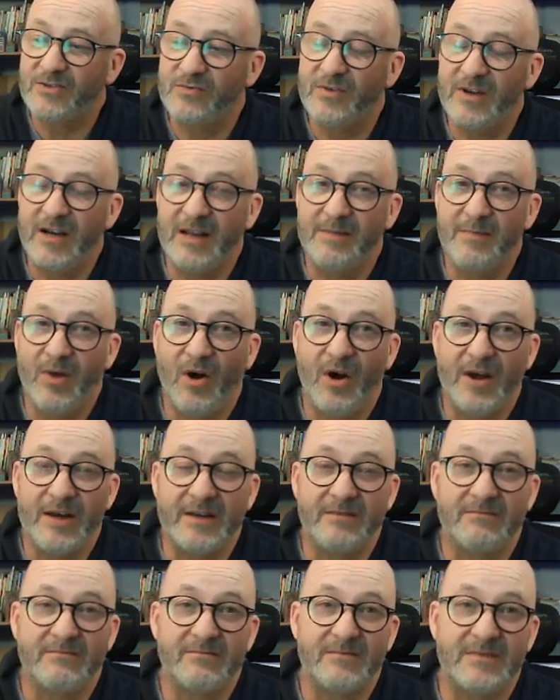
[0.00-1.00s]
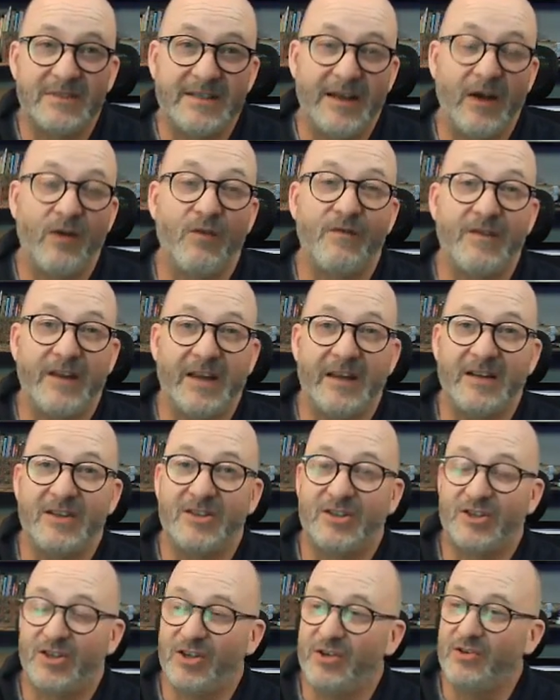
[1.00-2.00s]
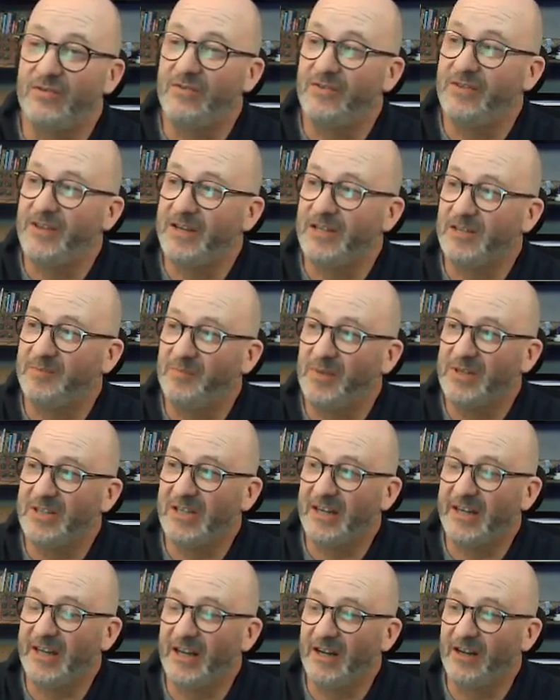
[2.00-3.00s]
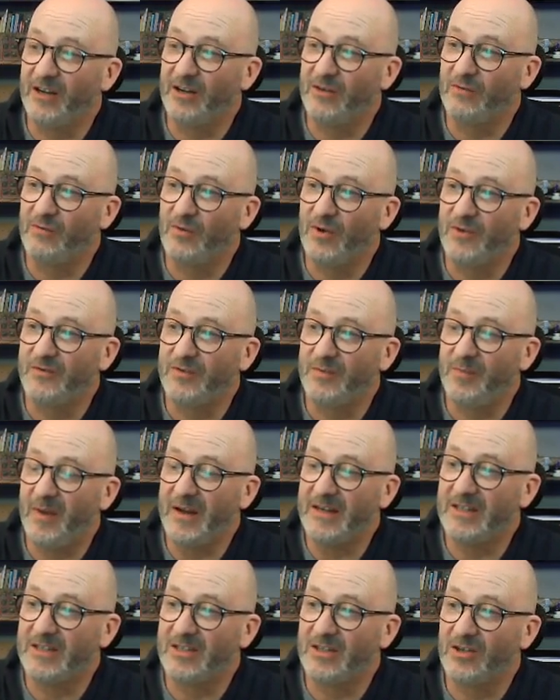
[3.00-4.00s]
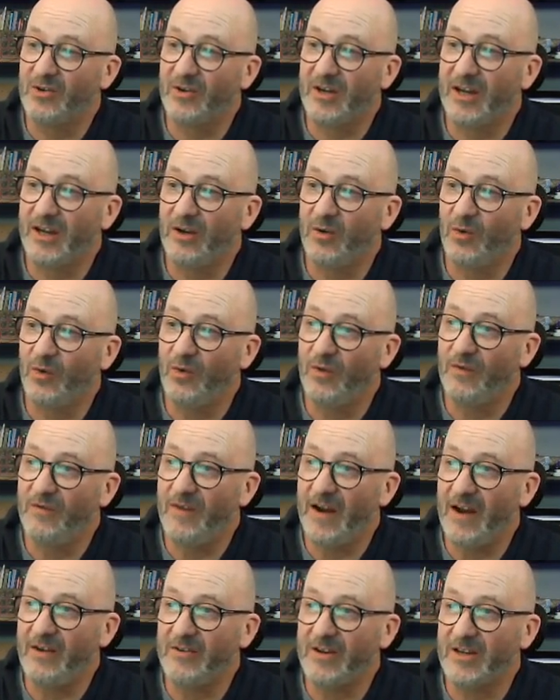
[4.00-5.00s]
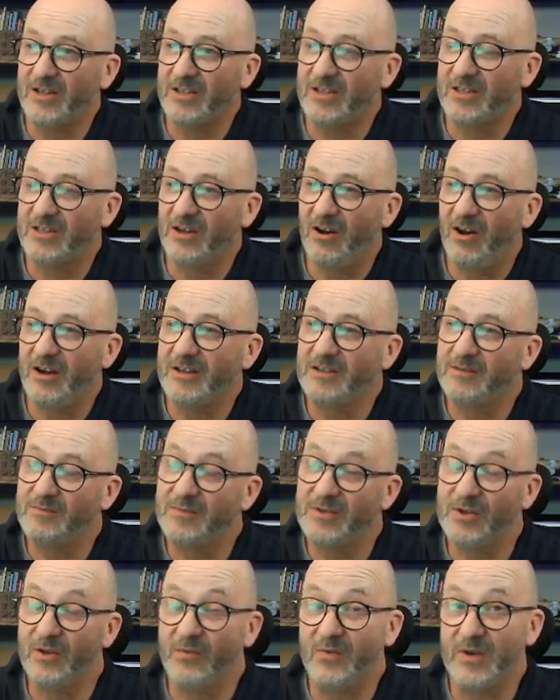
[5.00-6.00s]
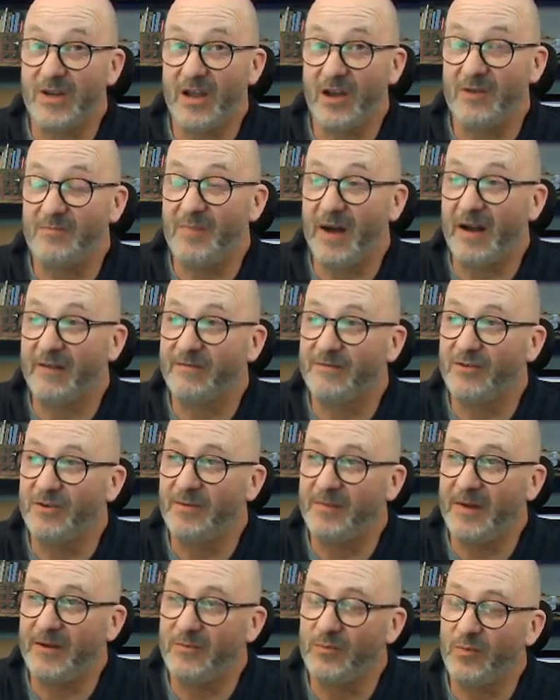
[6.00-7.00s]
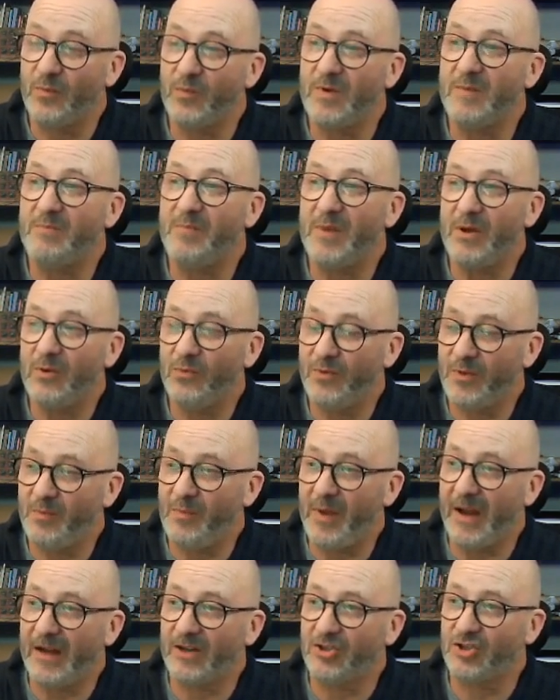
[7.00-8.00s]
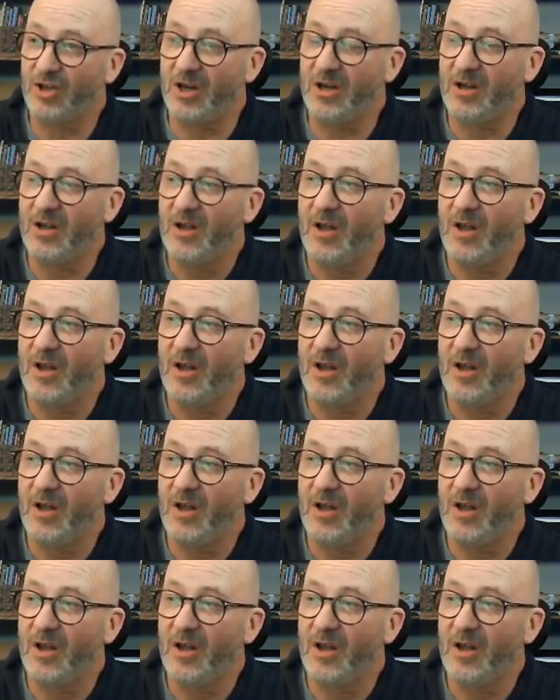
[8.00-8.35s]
really my delving into this particular roof space, looking at all the various items. So if we go back through them, then we build the picture